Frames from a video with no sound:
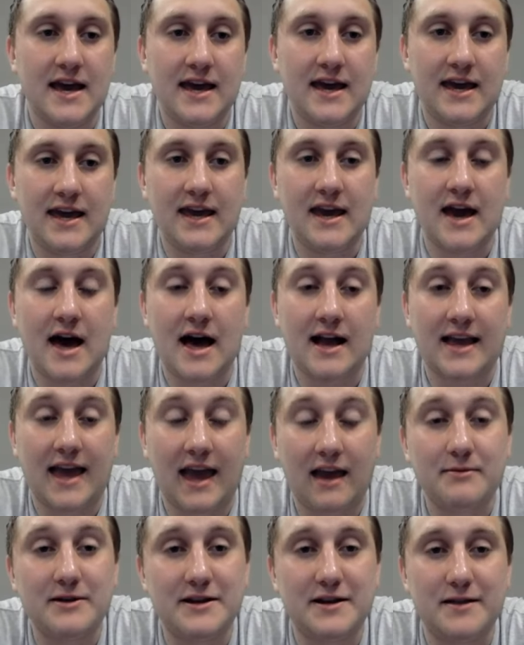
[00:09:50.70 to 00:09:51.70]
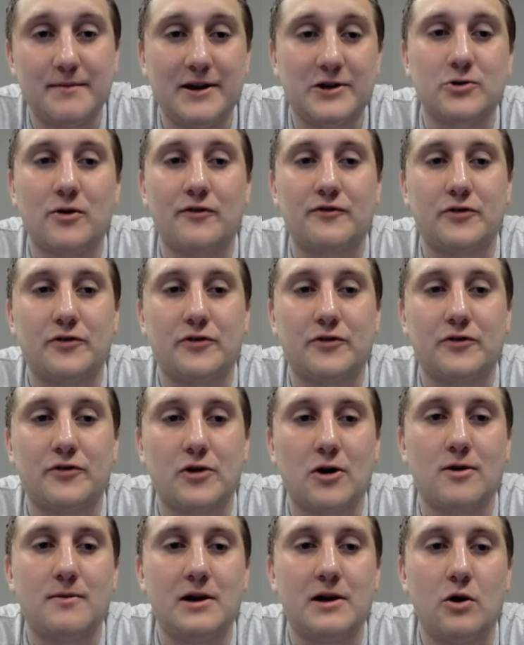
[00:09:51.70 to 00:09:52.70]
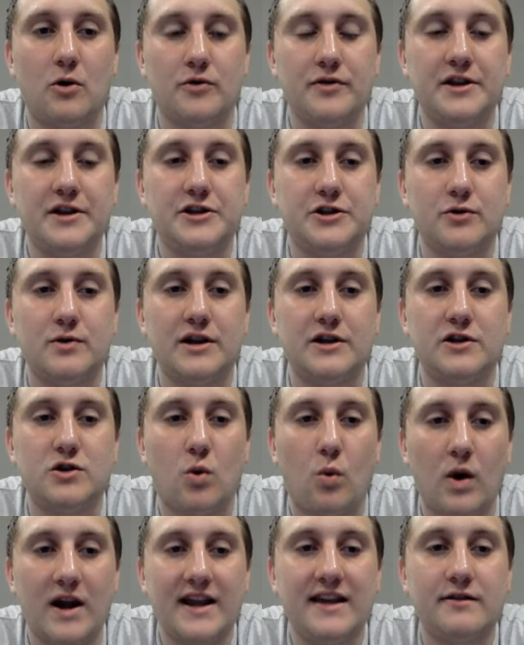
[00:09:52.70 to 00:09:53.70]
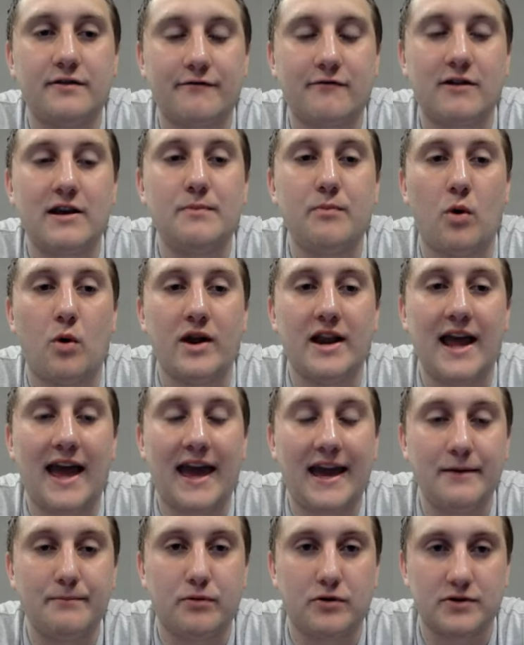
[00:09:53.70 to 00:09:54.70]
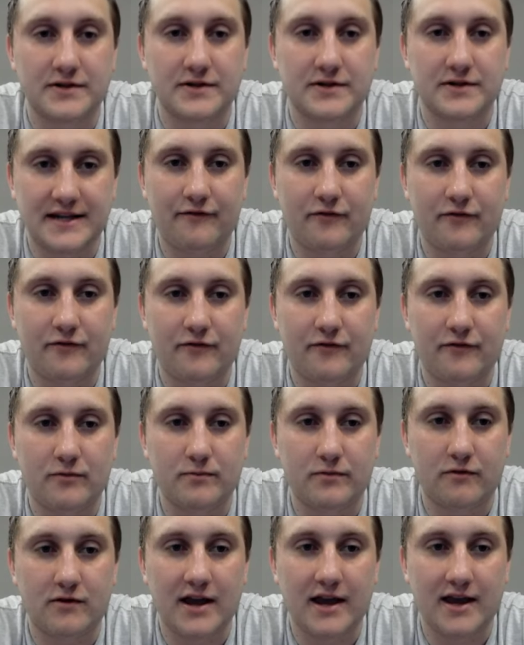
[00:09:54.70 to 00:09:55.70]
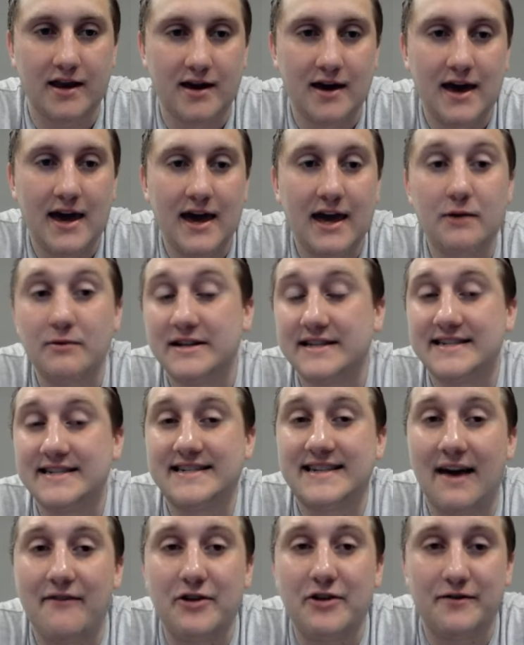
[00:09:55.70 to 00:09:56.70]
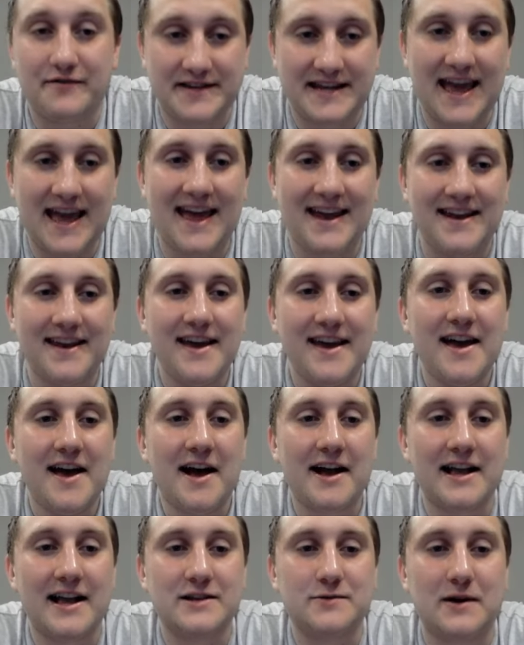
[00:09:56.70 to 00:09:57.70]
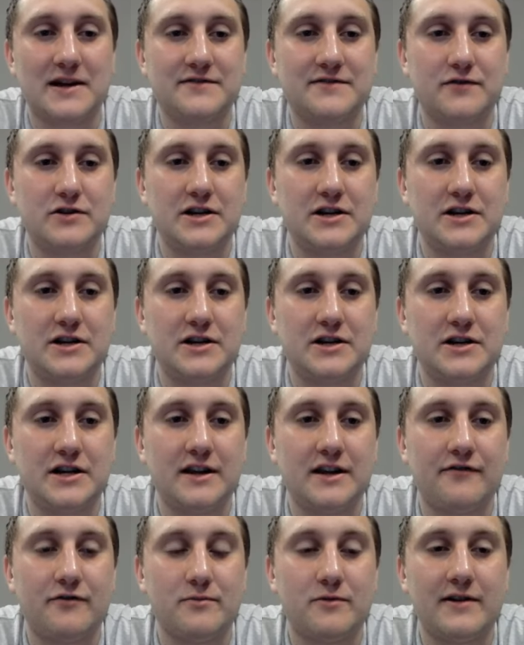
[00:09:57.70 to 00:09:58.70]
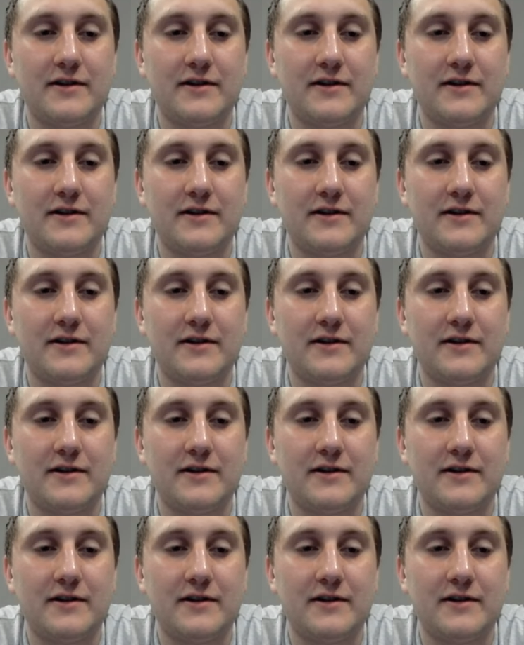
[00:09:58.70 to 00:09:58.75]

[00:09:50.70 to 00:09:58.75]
He came into the Big 12 tournament only shooting 23.8% from 3. He went 7 of 10 against West Virginia from 3.